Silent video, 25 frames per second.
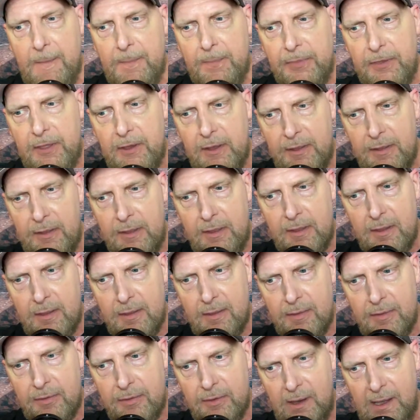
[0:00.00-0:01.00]
that
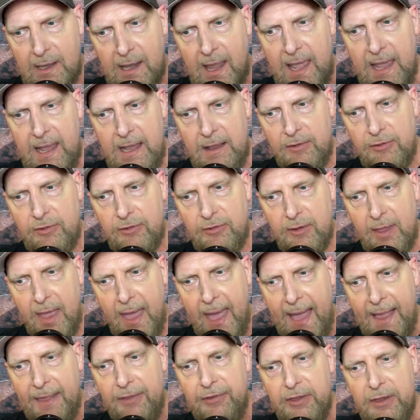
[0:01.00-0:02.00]
the late
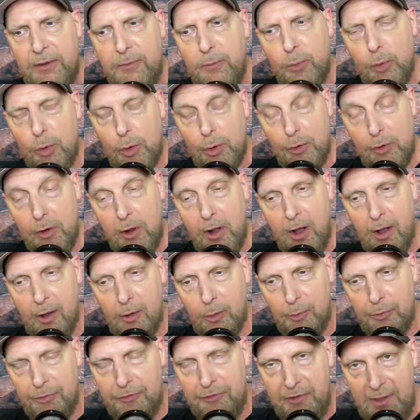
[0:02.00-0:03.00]
Andy
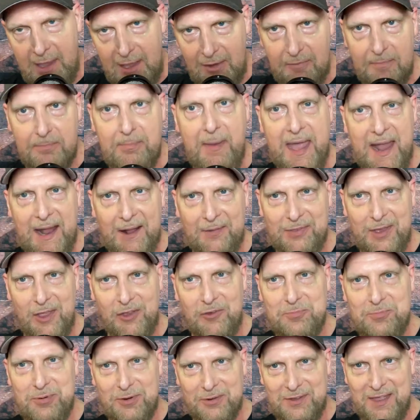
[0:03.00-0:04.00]
Warhol did make
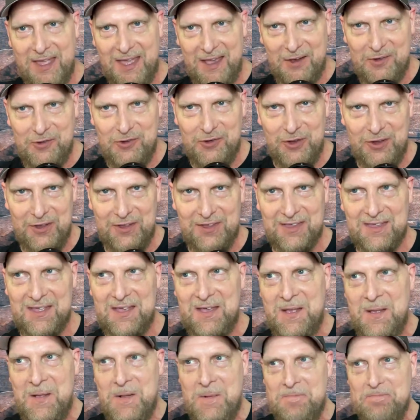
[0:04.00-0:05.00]
this prediction.
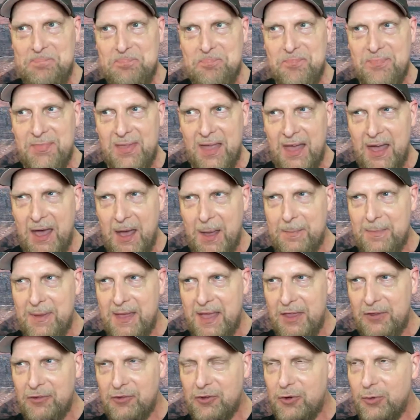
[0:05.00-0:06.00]

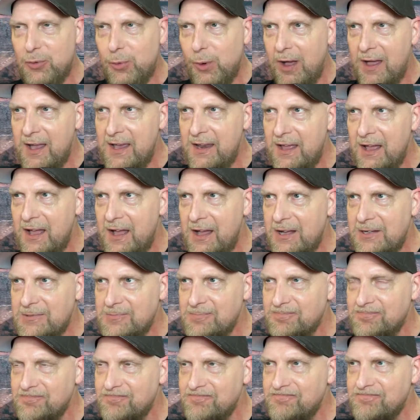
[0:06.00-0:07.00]
It's quite
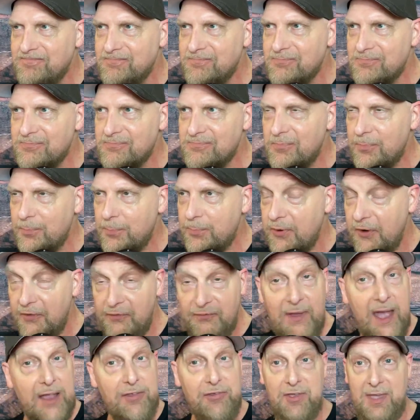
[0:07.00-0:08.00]

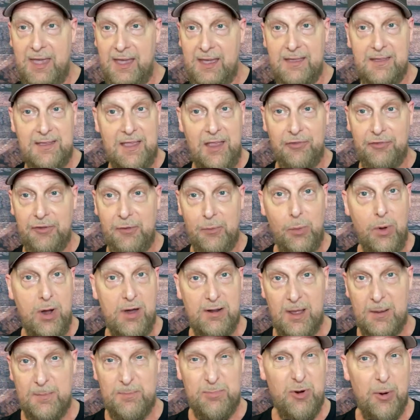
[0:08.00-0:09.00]
prophetic is the word
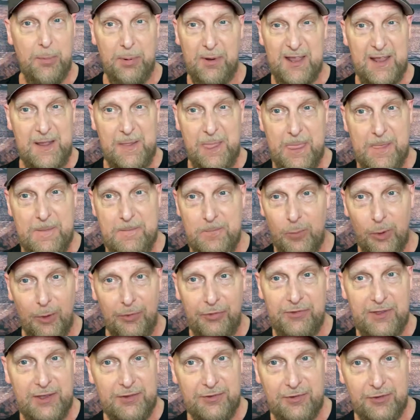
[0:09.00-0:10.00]
I'm probably
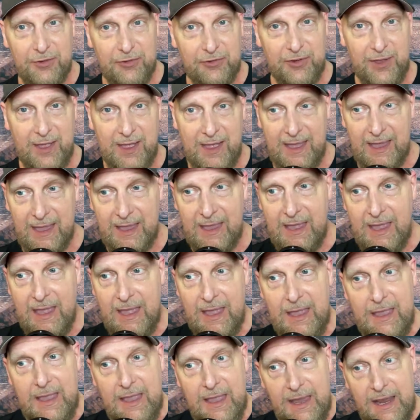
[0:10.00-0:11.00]
wanting to say.
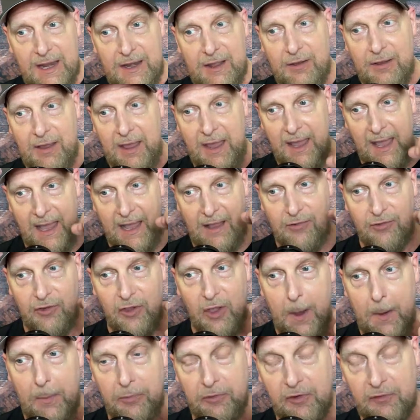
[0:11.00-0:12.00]
In
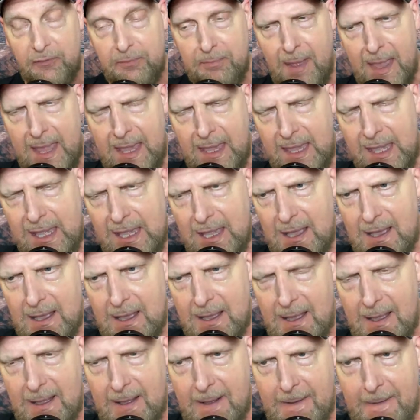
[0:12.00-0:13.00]
terms of making
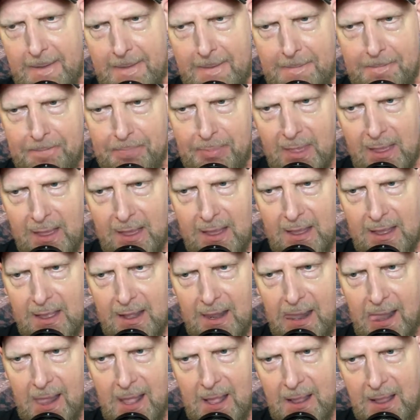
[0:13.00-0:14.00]

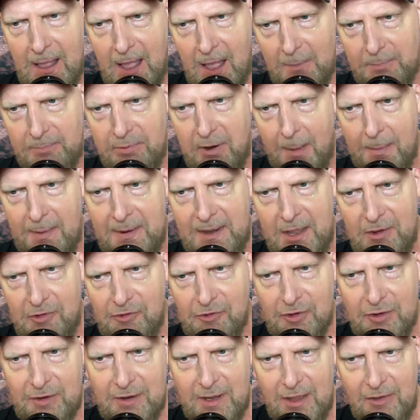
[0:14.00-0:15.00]
a
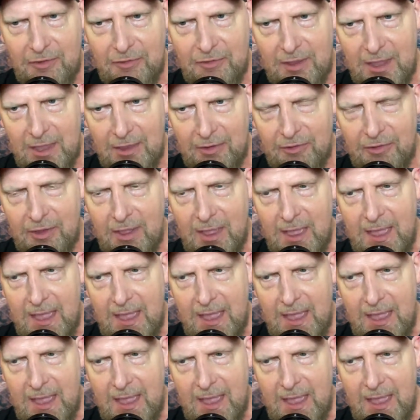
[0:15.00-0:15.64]
premonition, it's